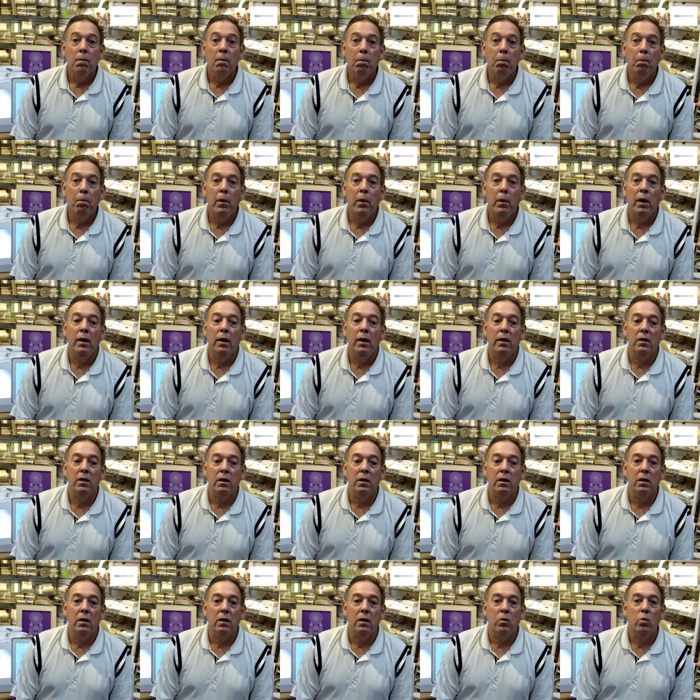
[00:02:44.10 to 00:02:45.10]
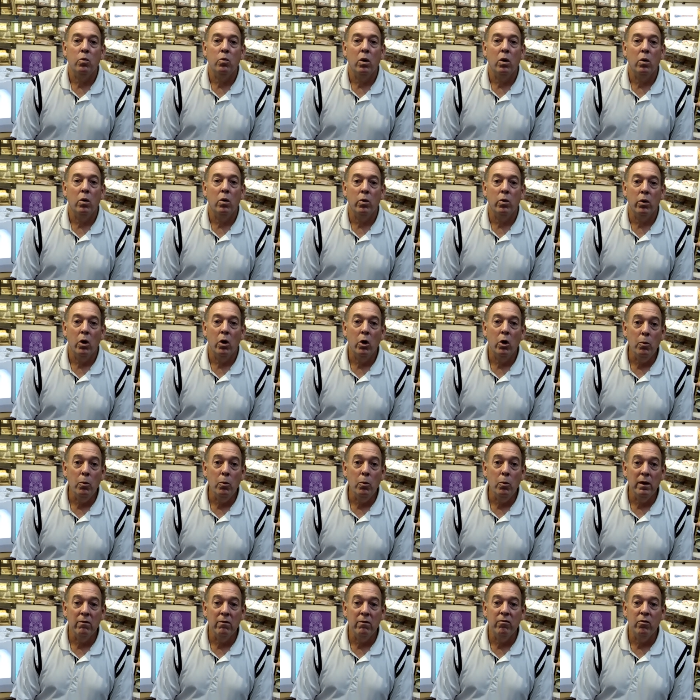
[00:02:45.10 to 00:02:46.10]
but uh, what we're
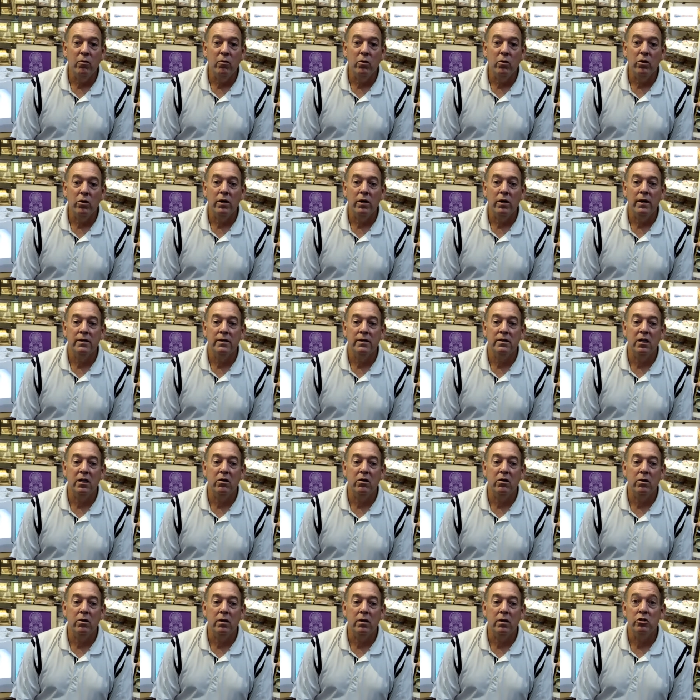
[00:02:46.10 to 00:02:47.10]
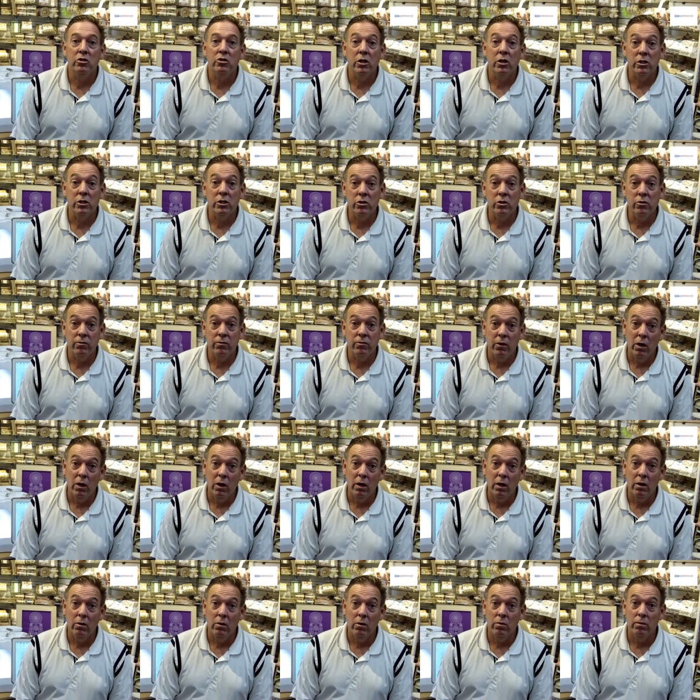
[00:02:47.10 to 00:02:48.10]
hoping for is that you can adjust your
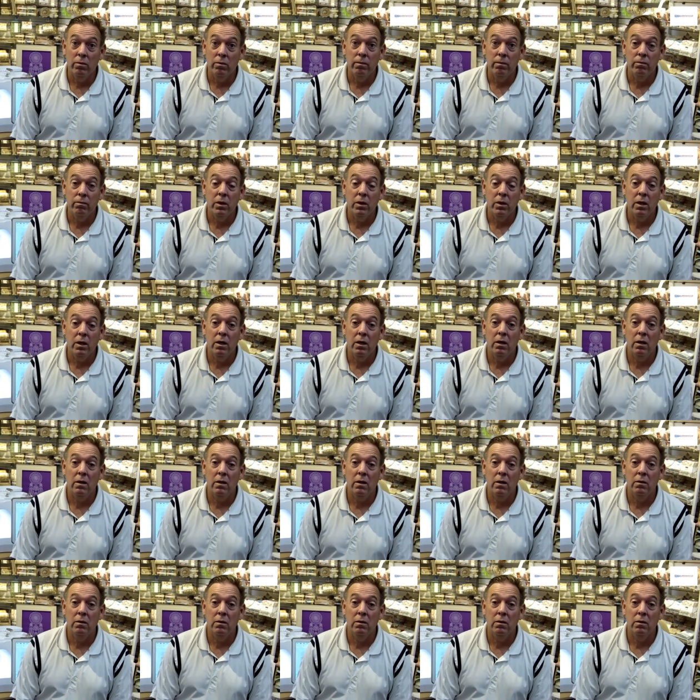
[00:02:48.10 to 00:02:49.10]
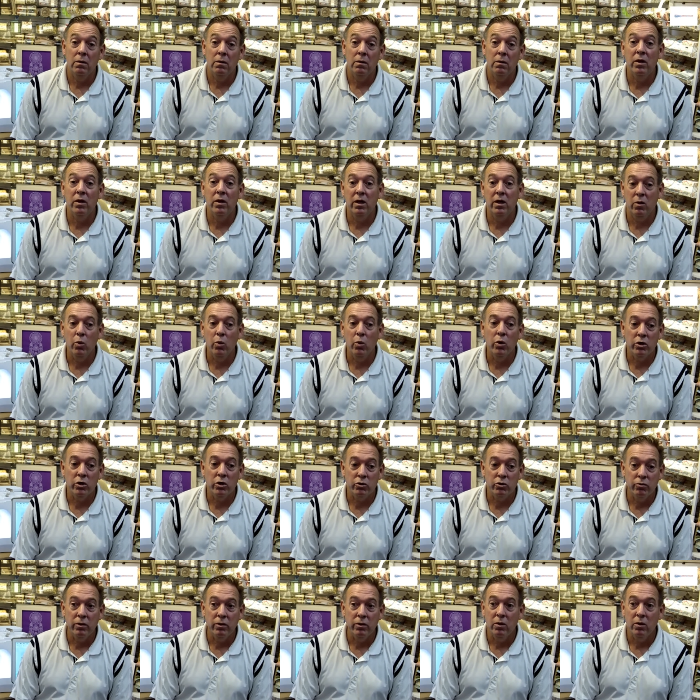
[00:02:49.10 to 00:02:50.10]
volume um, so that it works
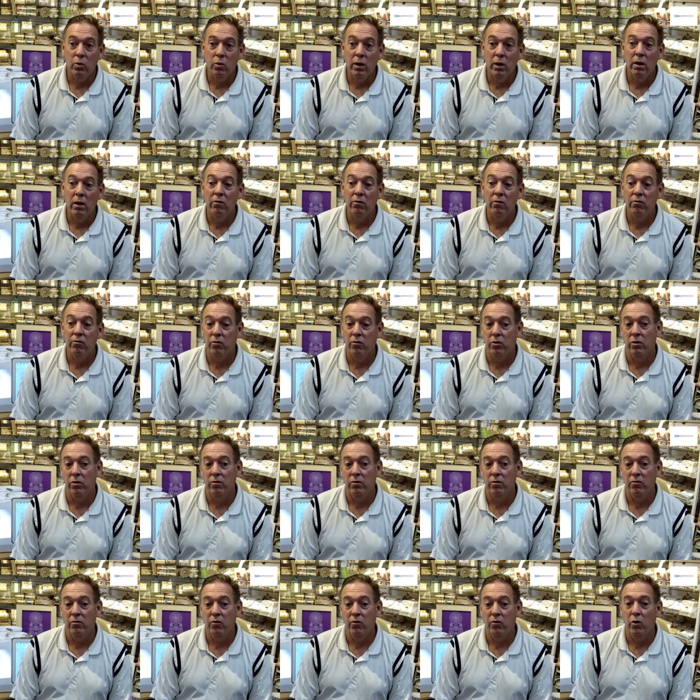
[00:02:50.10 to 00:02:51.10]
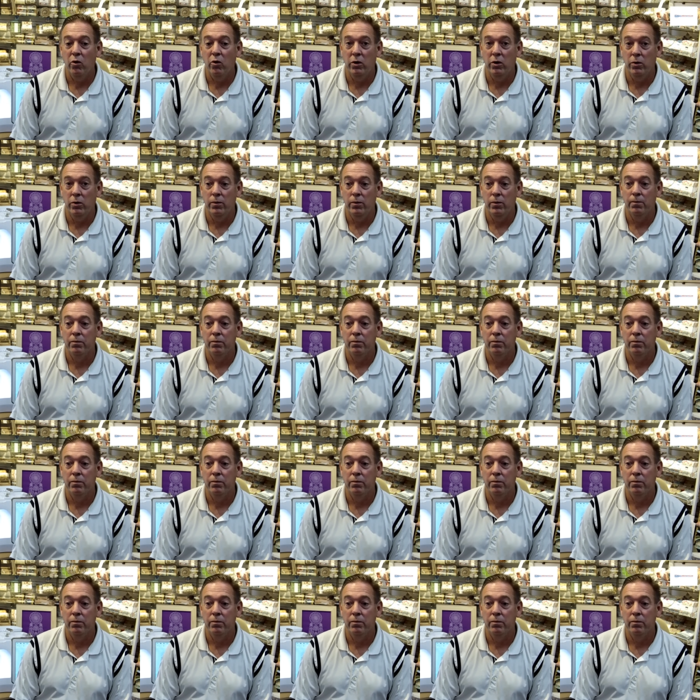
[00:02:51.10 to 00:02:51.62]
really well for, for you.